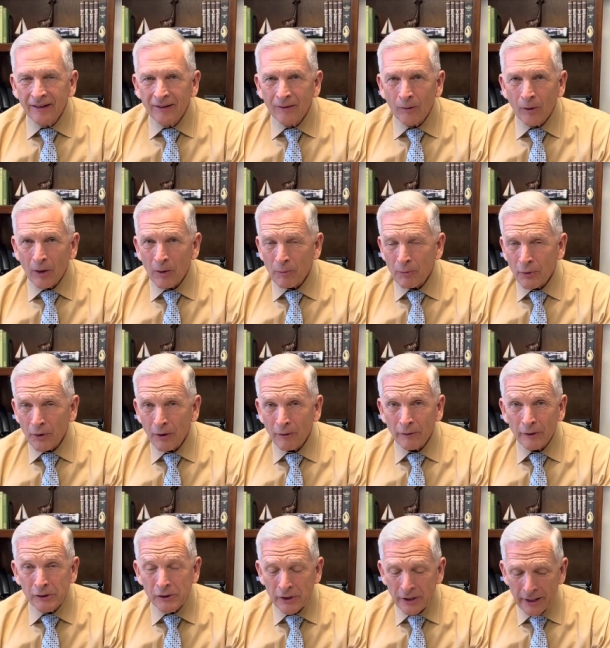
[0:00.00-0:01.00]
What a
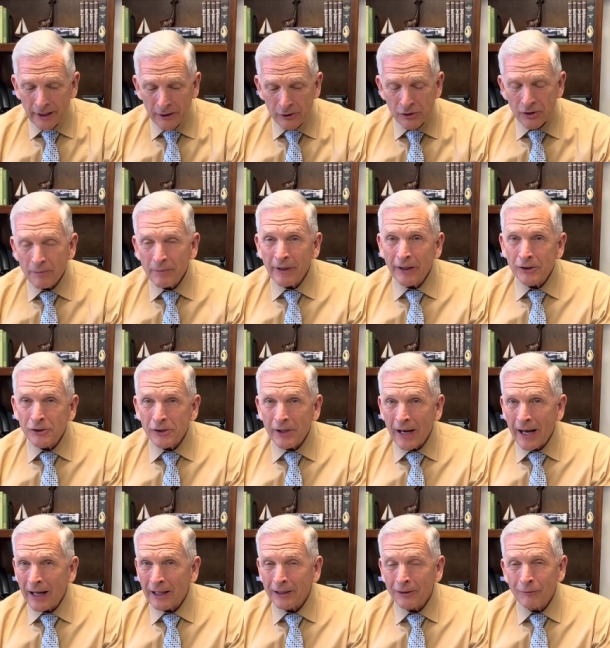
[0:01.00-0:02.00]
privilege it is to be a
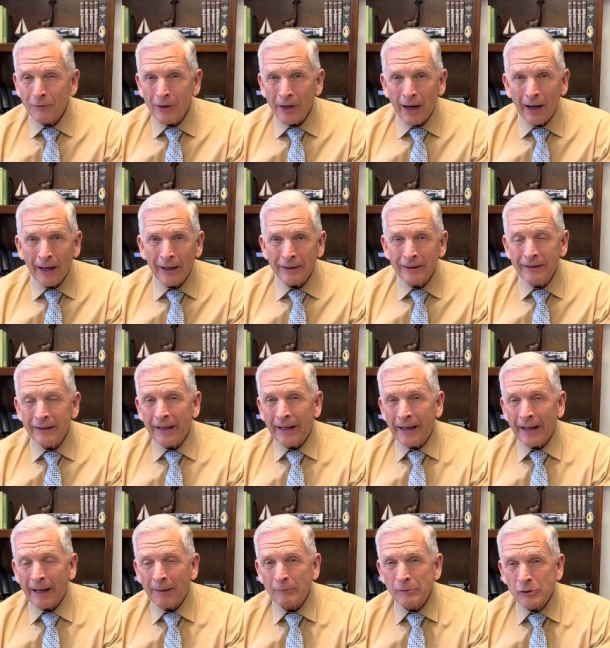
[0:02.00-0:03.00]
child of God. And
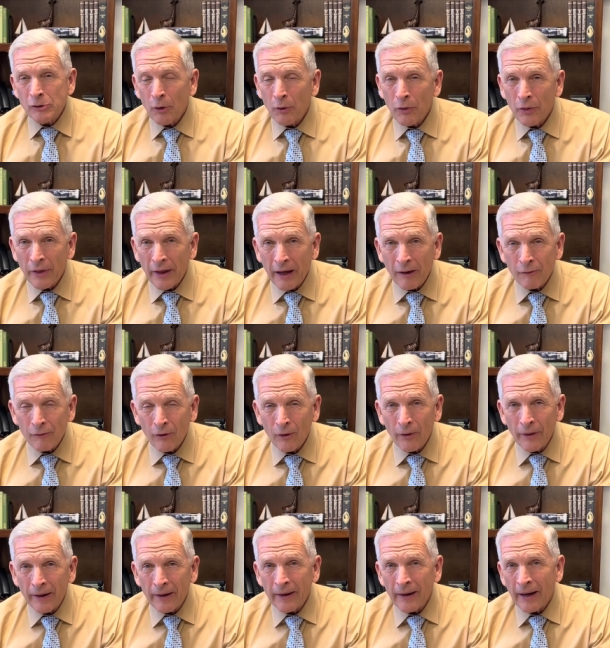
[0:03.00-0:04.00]
I'm so thankful
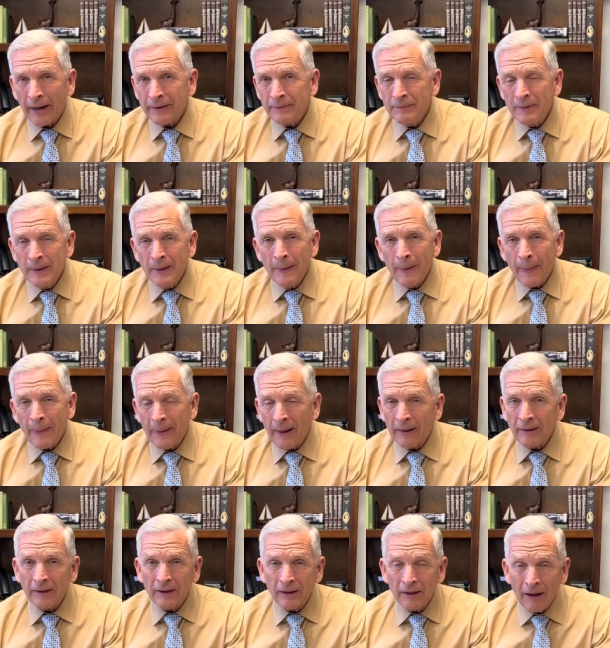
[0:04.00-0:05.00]
that God not
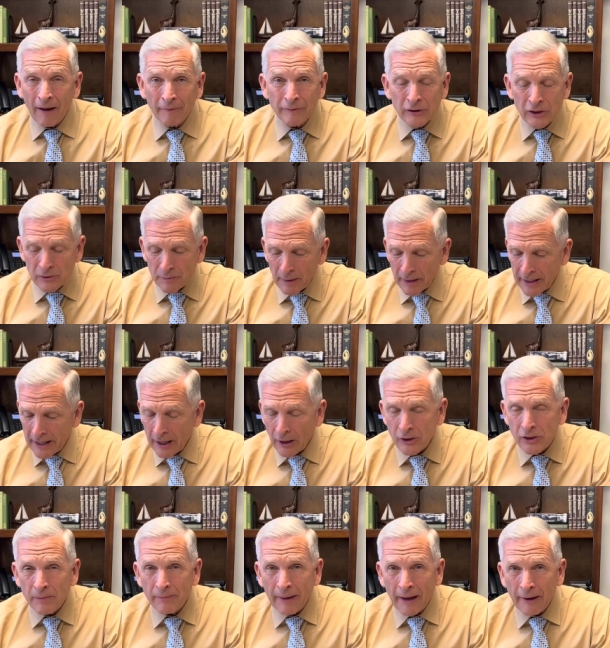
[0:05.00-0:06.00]
only loves us, but
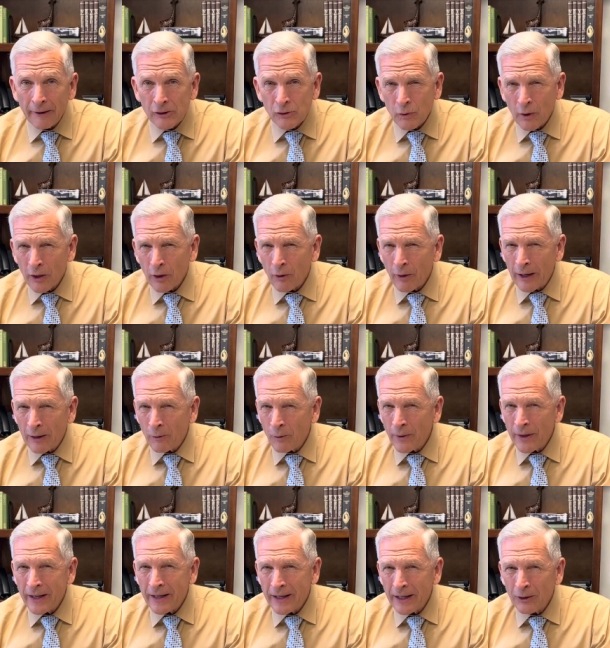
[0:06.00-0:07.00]
cares about us. What a great
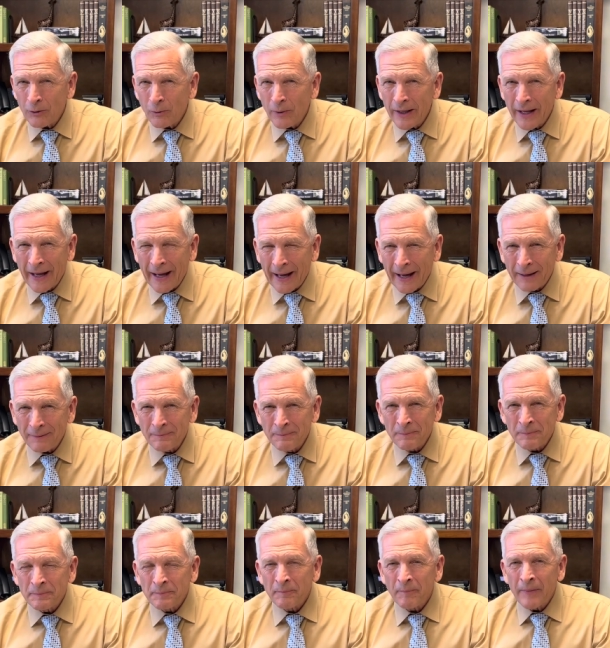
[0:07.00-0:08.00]
weekend we had.
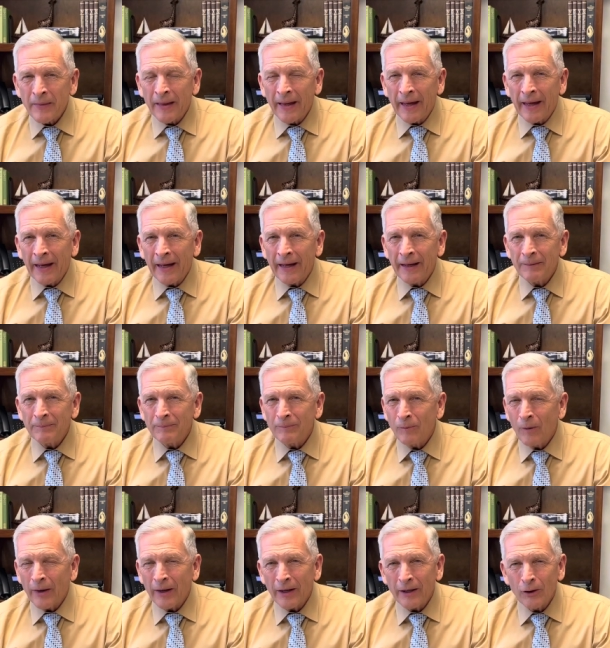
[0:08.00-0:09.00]
And
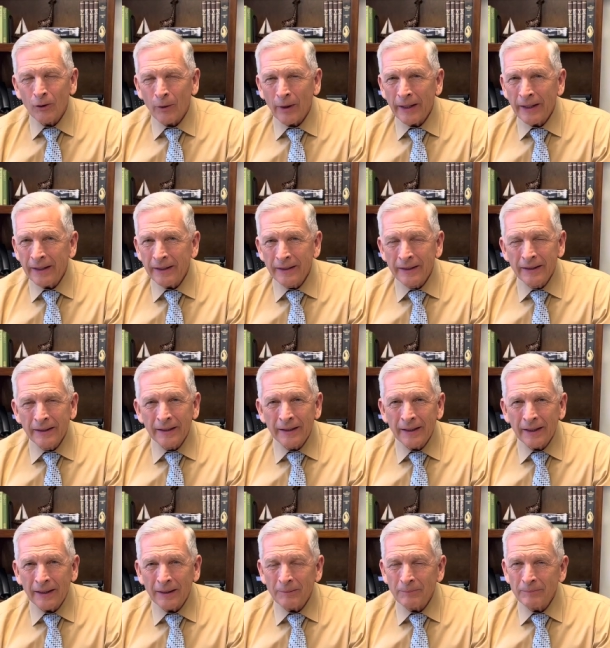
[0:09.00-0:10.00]
what a great,
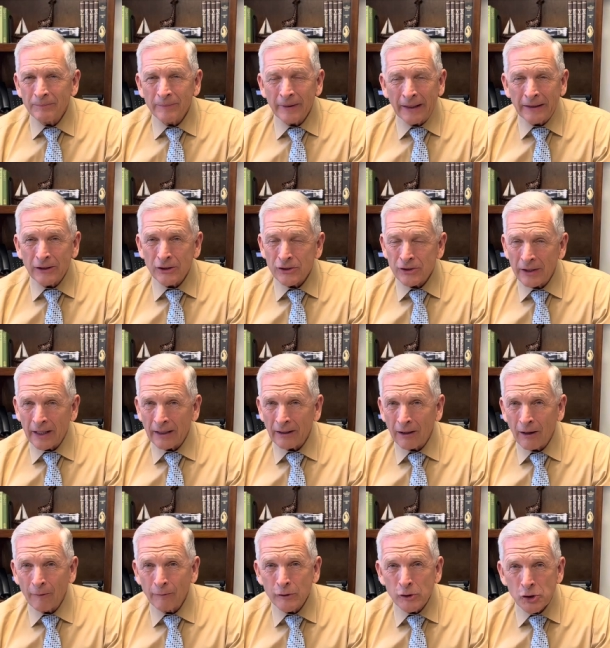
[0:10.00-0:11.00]
um, I just, I
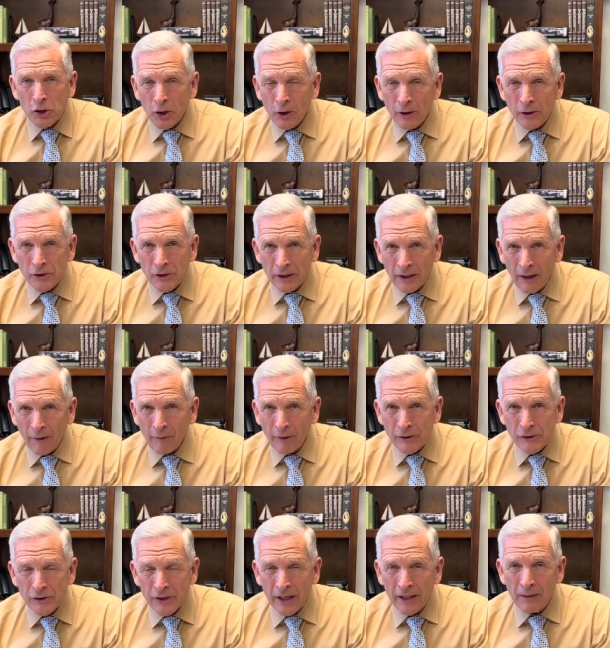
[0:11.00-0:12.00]
love church. I love our
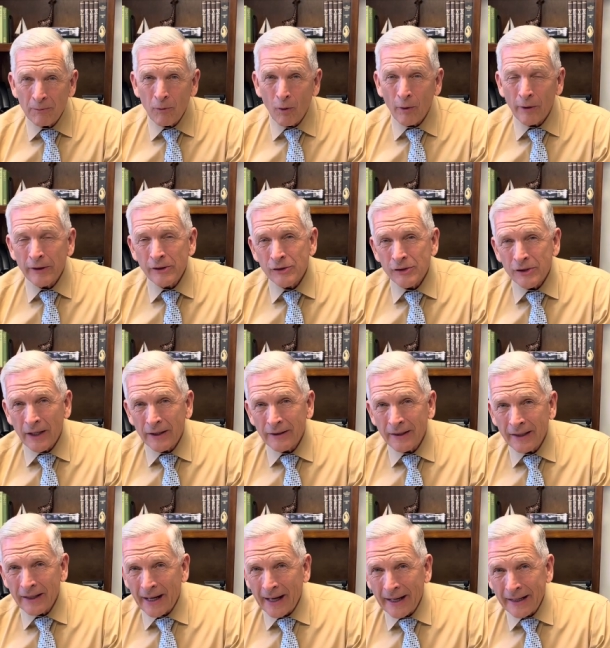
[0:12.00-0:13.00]
Sunday morning, Sunday
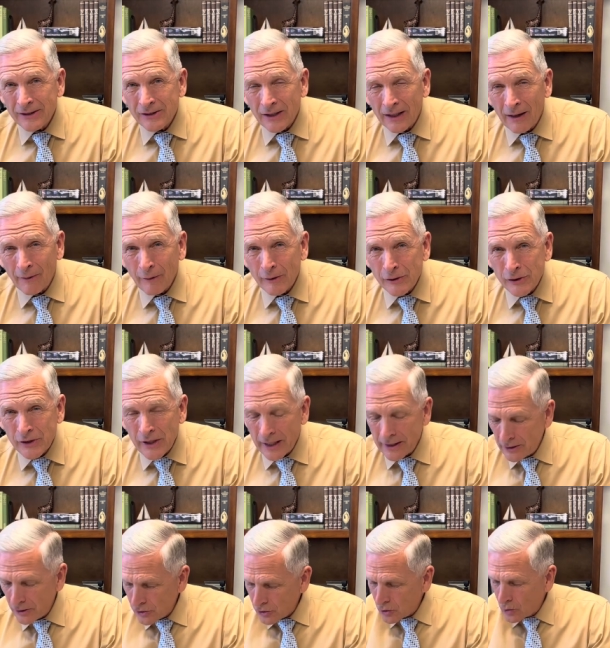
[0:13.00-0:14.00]
nights. I love our
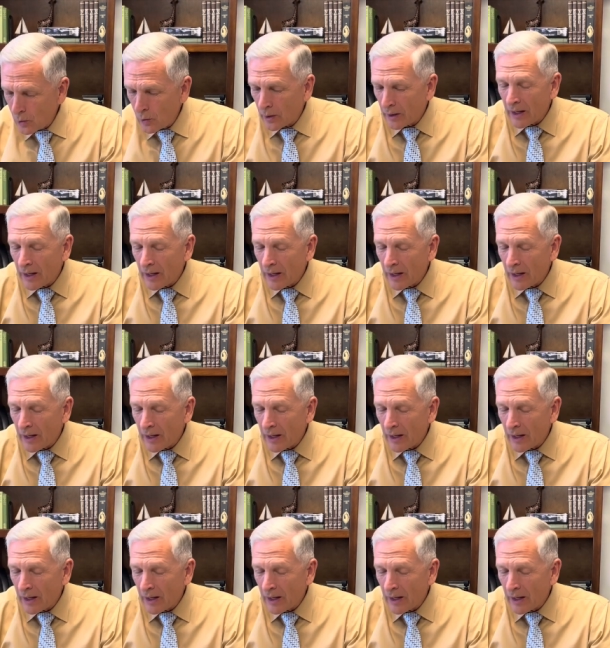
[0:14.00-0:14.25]
Sunday school.